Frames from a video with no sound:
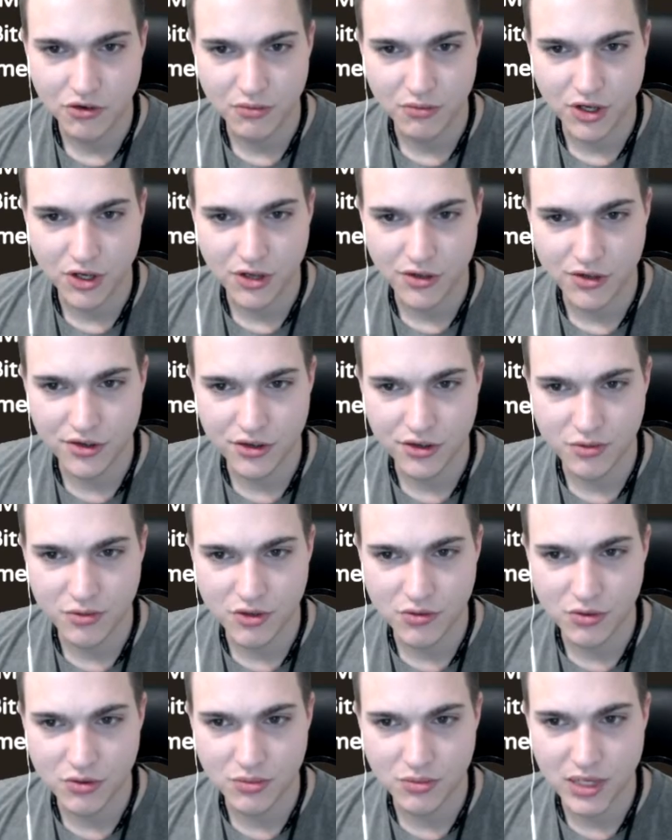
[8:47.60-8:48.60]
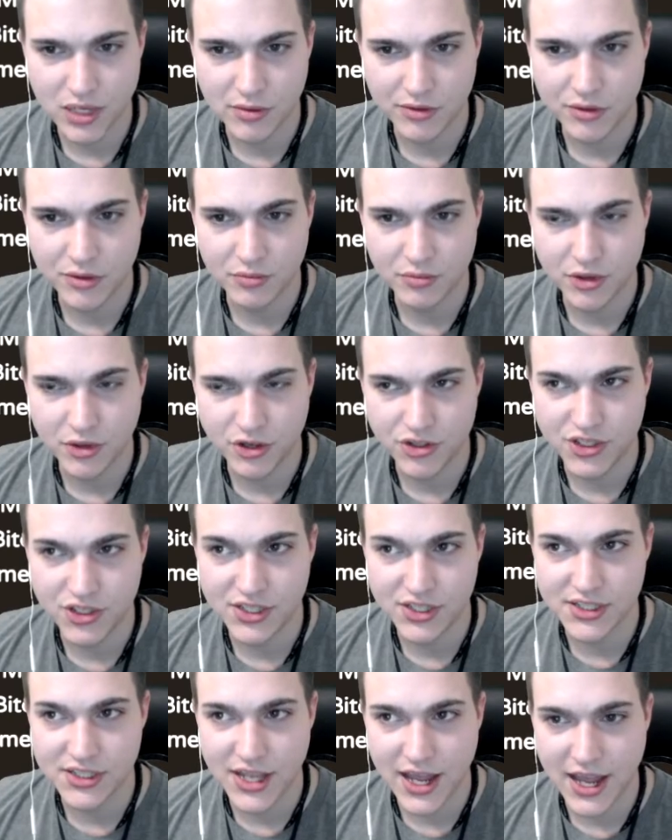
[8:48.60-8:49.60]
Consumers will be able to
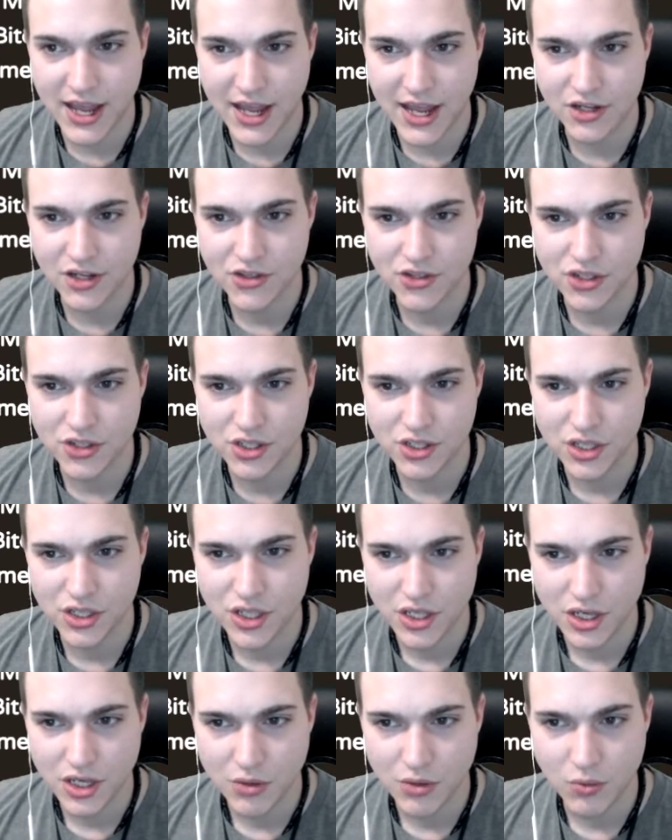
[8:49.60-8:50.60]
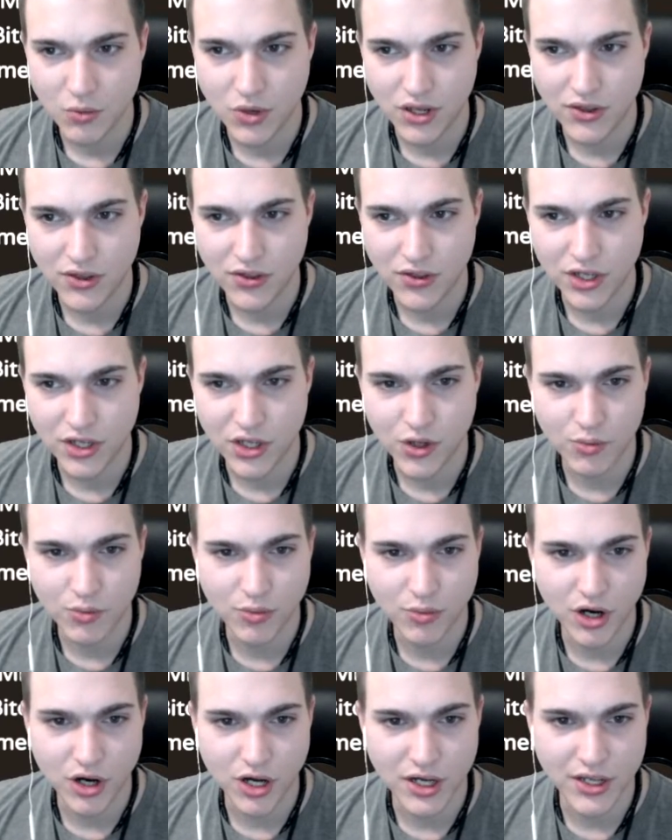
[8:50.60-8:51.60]
purchase Dash with
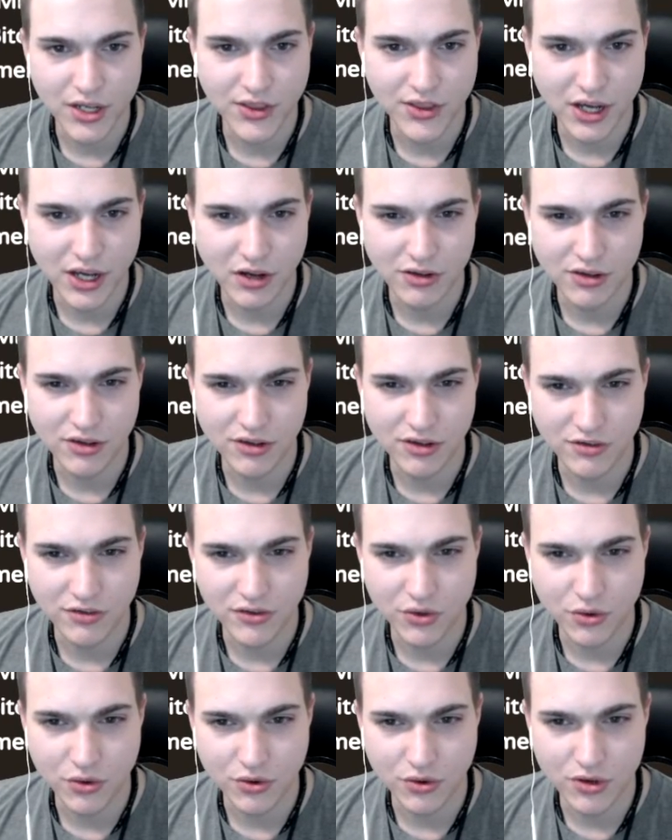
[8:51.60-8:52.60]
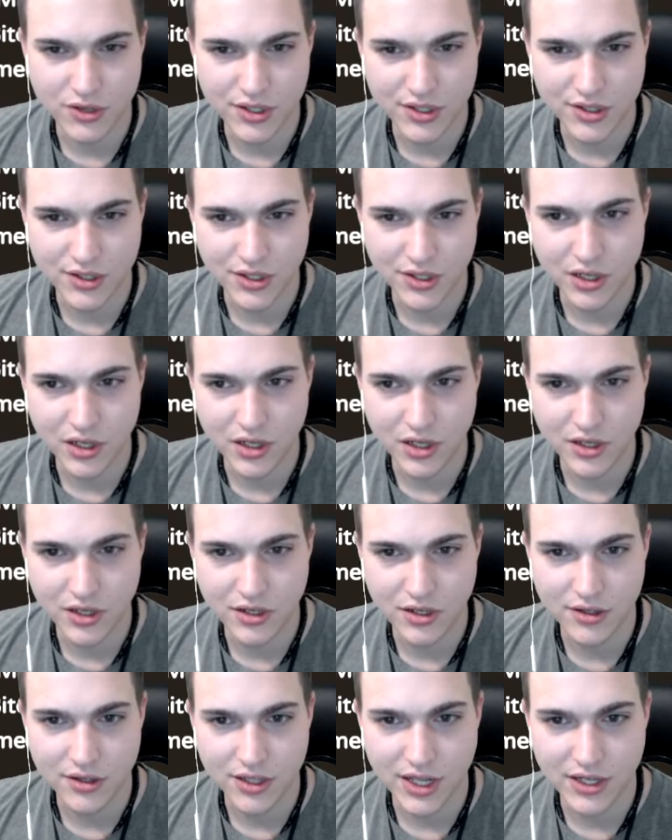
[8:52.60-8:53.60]
coupon in thousands of stores in
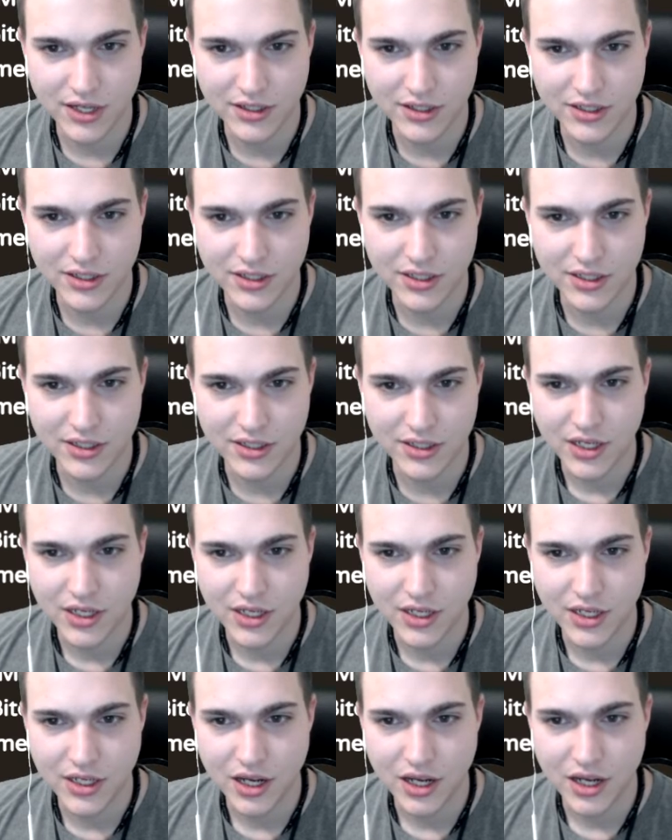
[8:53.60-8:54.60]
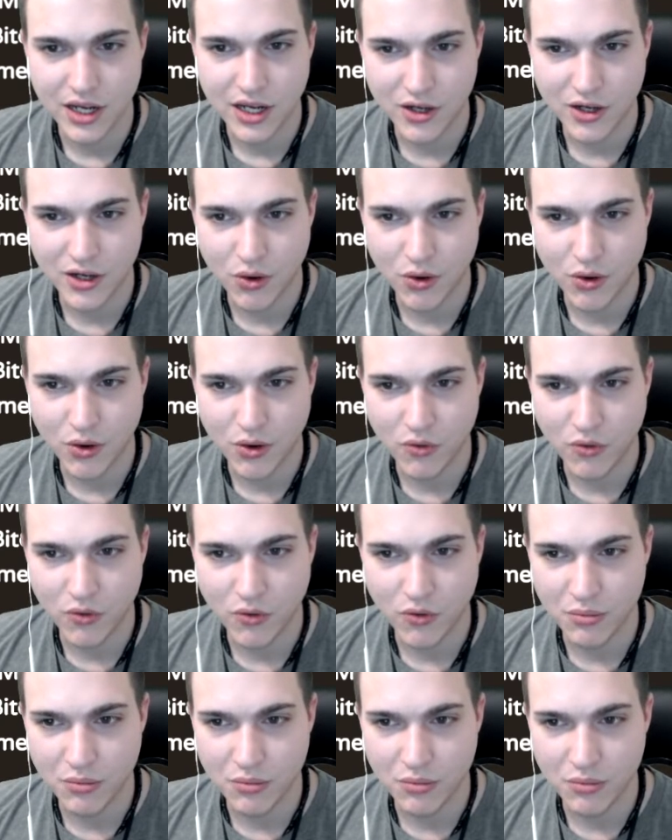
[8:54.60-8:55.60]
selected Carrefour
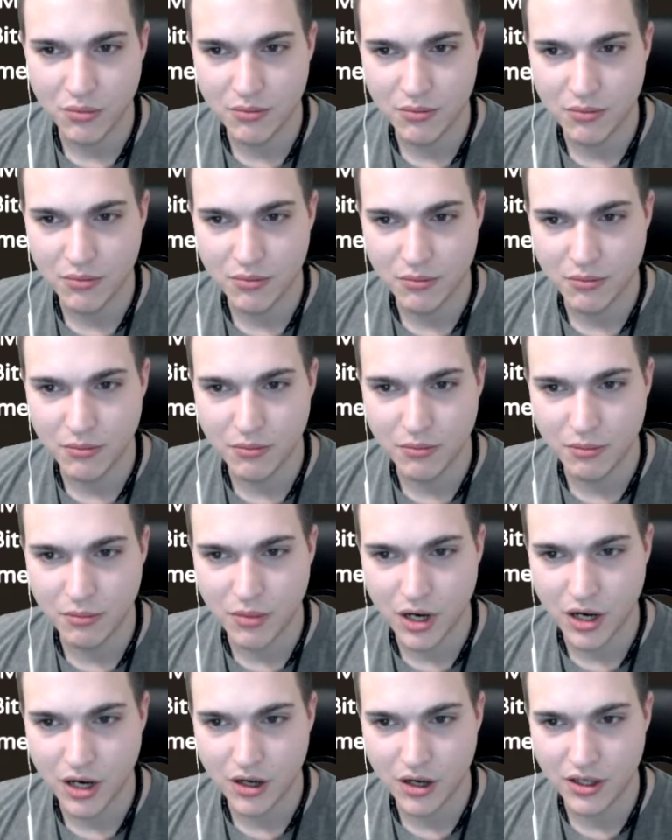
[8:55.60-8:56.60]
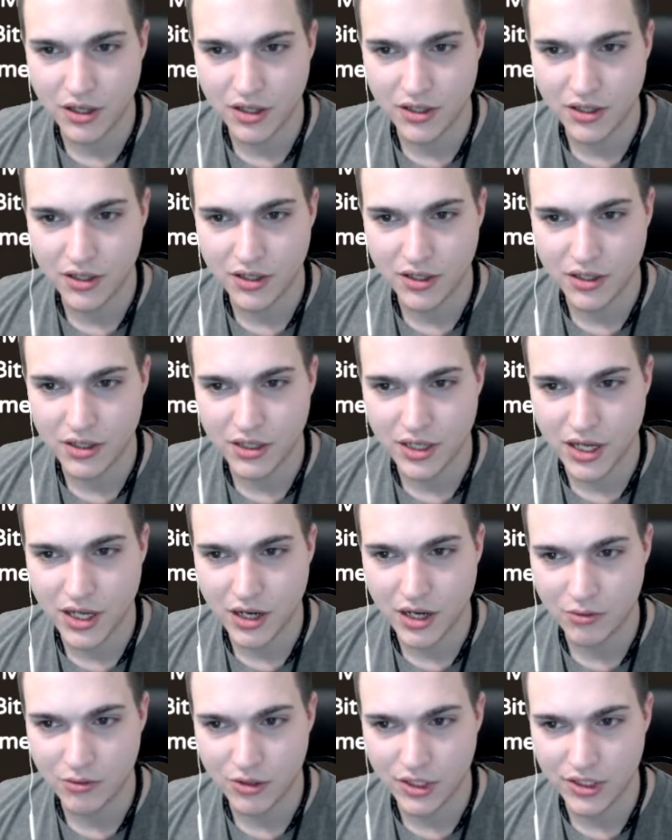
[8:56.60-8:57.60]
medium marked
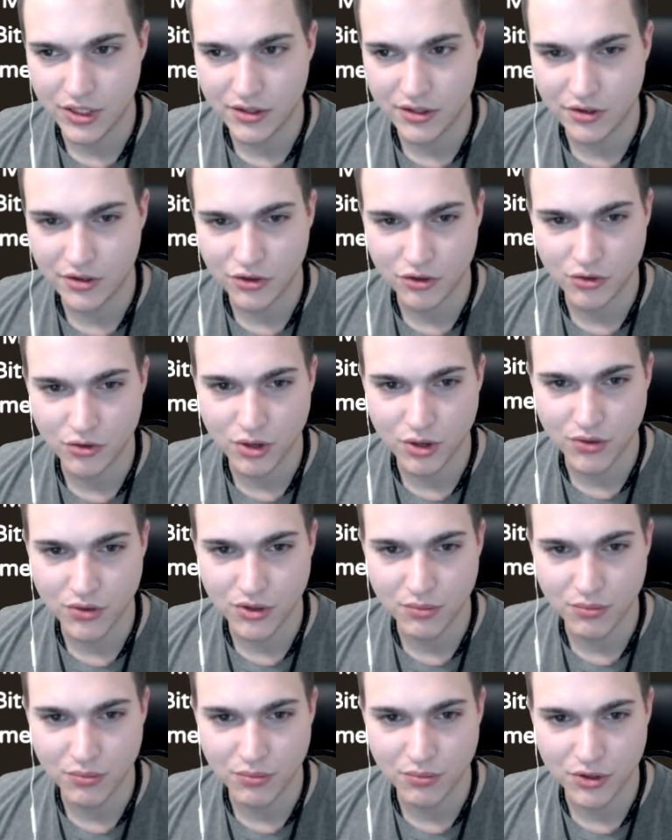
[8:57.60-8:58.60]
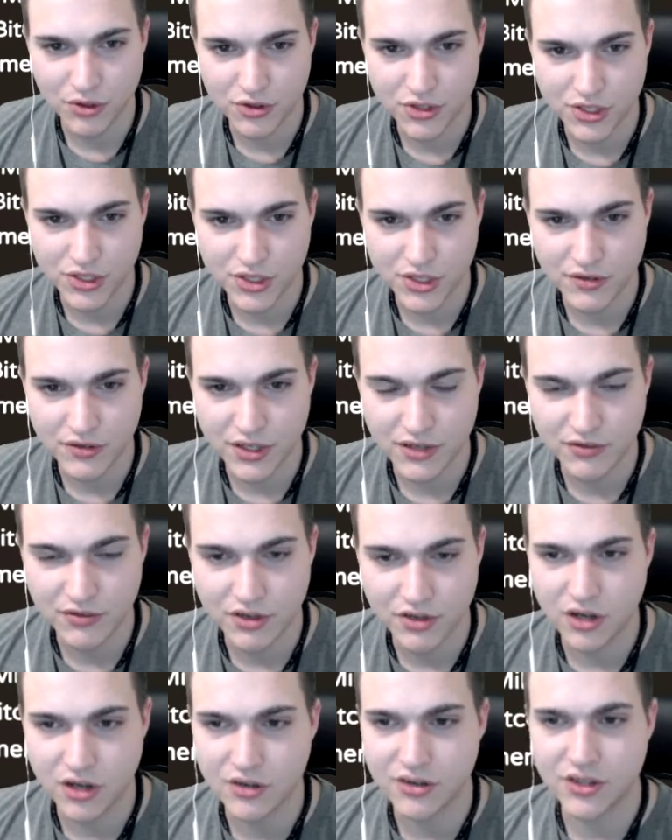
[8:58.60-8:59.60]
outlets throughout the purchase of gift
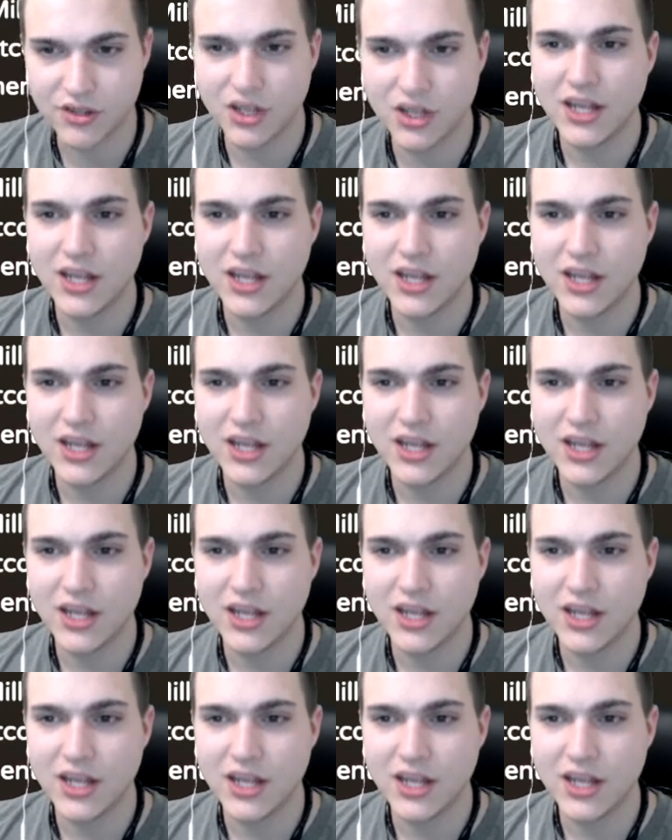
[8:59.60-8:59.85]
cards.